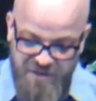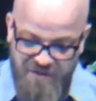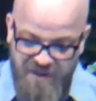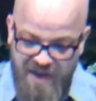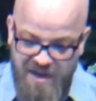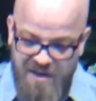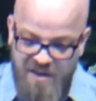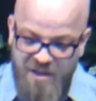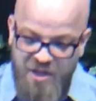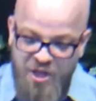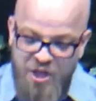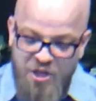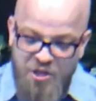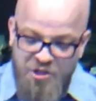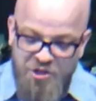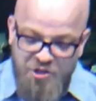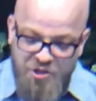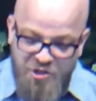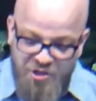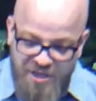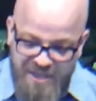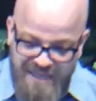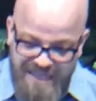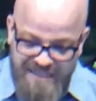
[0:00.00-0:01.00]
You got to
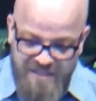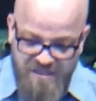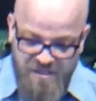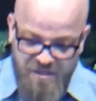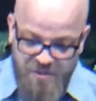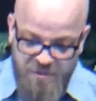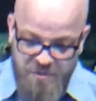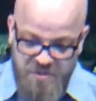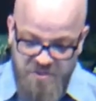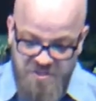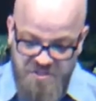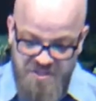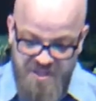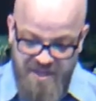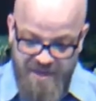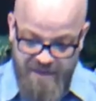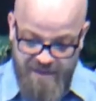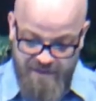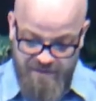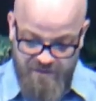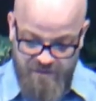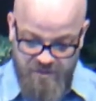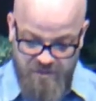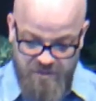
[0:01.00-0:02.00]
look at those
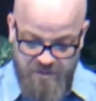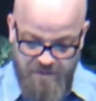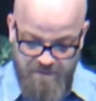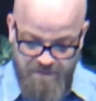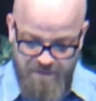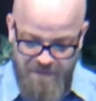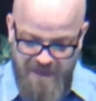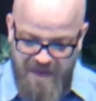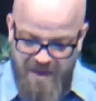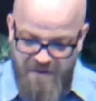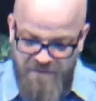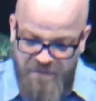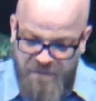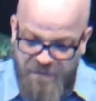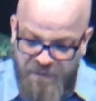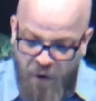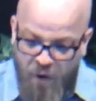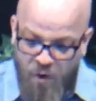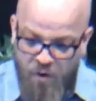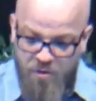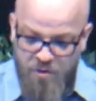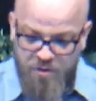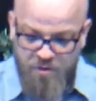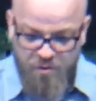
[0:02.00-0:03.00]
things. Not
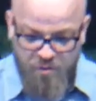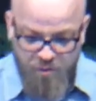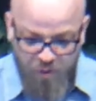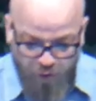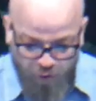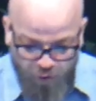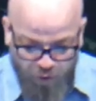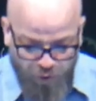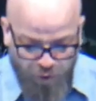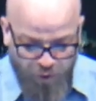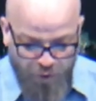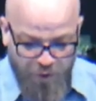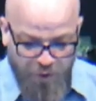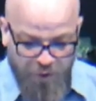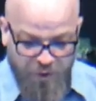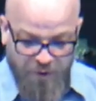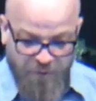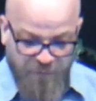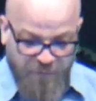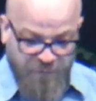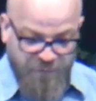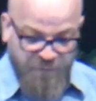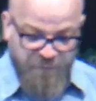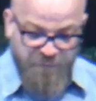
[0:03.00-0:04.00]
vulgar or crude
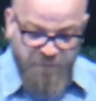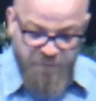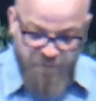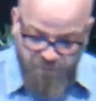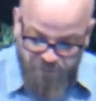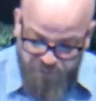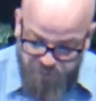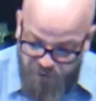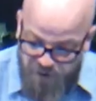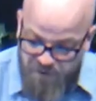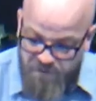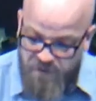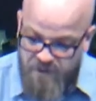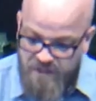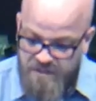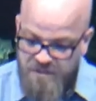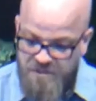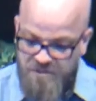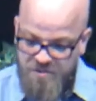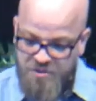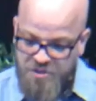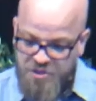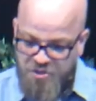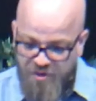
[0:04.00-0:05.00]
or
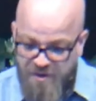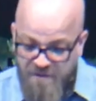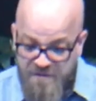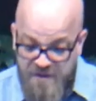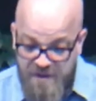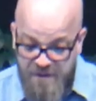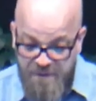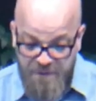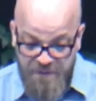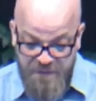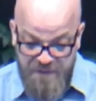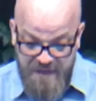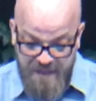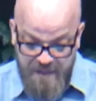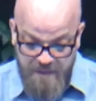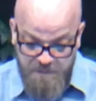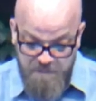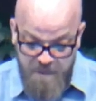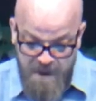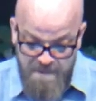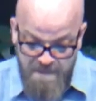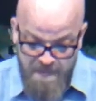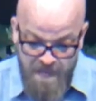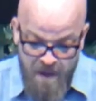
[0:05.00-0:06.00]
frivolous or trivial things,
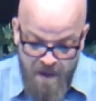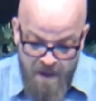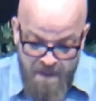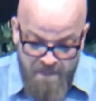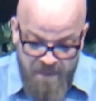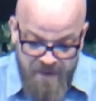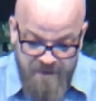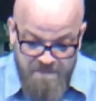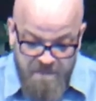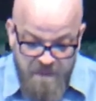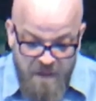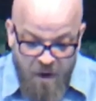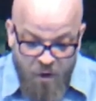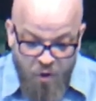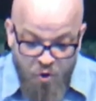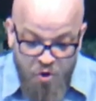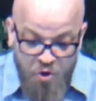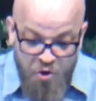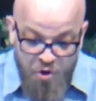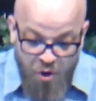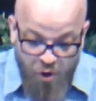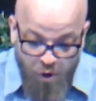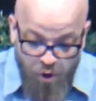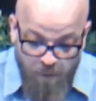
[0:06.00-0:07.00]
but, but
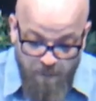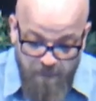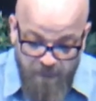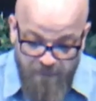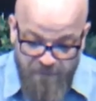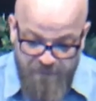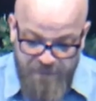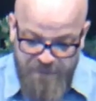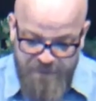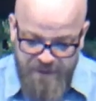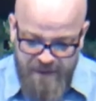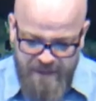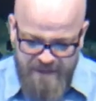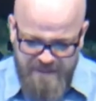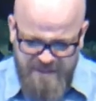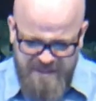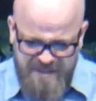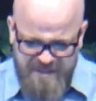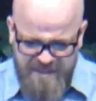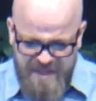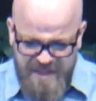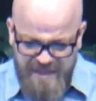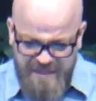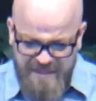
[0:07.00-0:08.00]
noble things,
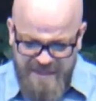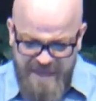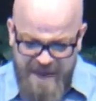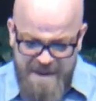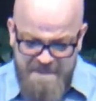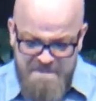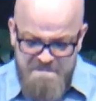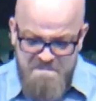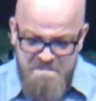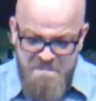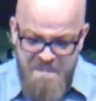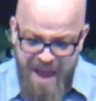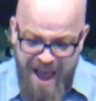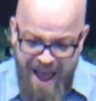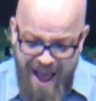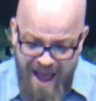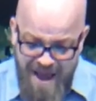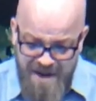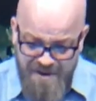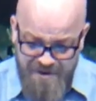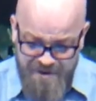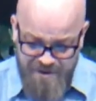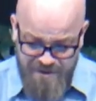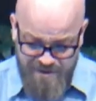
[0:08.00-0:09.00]
things that
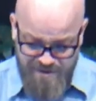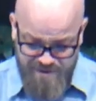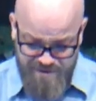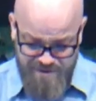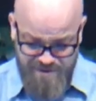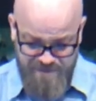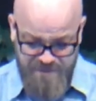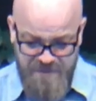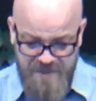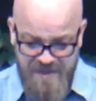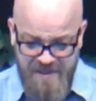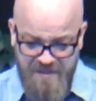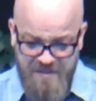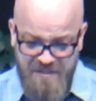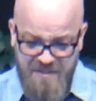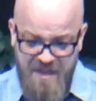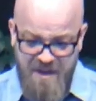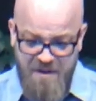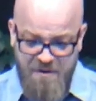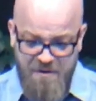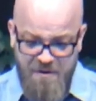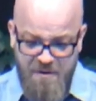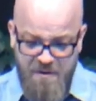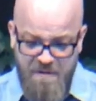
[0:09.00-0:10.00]
matter, things
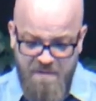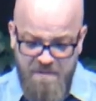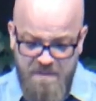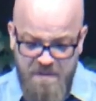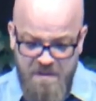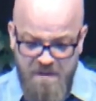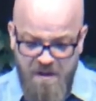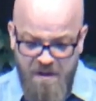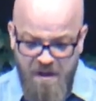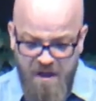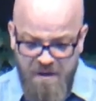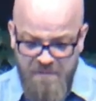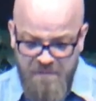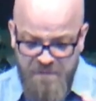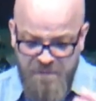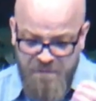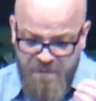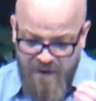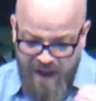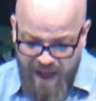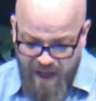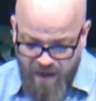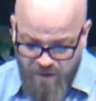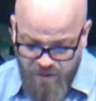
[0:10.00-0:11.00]
that are of
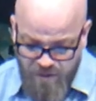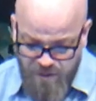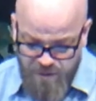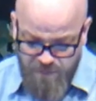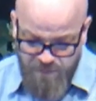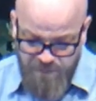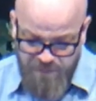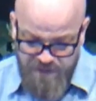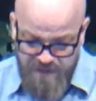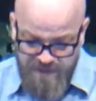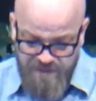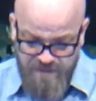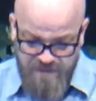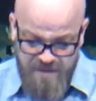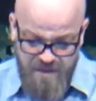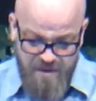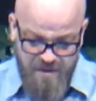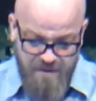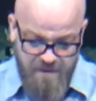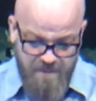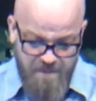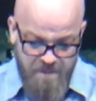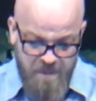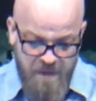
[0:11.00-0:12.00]
value, things that
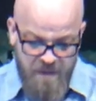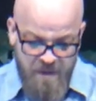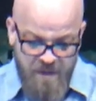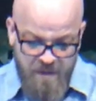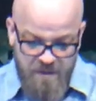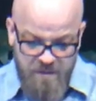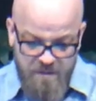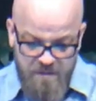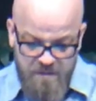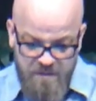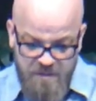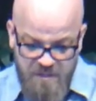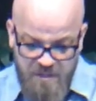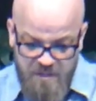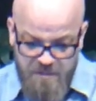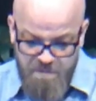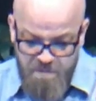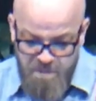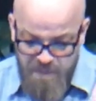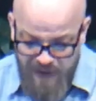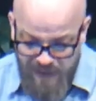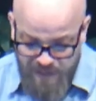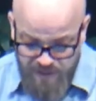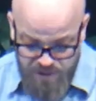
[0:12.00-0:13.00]
are
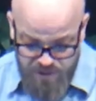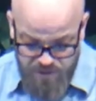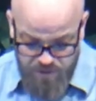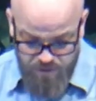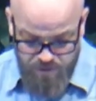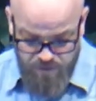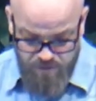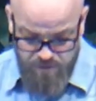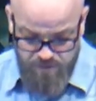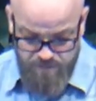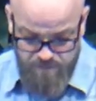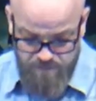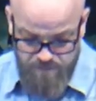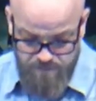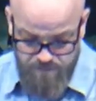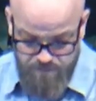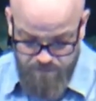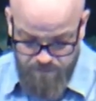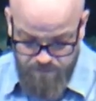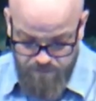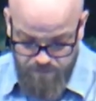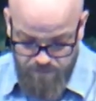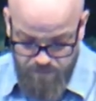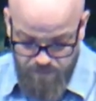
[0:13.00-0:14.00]
special.
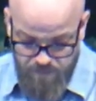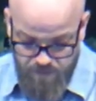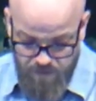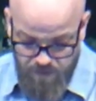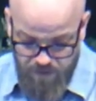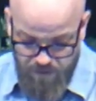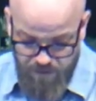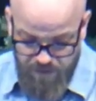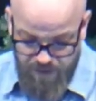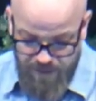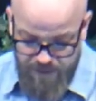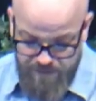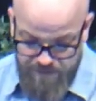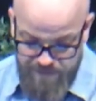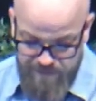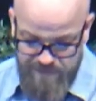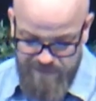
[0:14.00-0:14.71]
All right?